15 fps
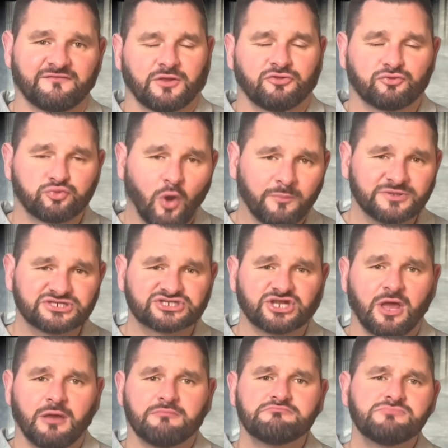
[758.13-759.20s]
The robbers
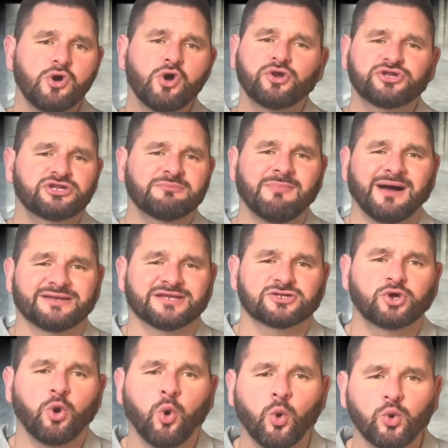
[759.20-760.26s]
murdered a man in
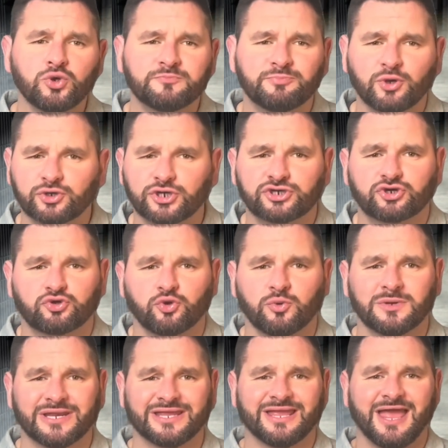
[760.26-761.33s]
cold-blooded
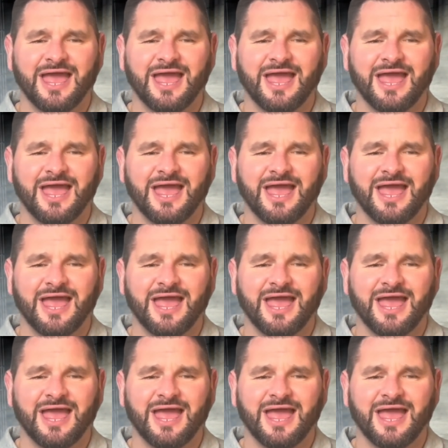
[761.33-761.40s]
cruelty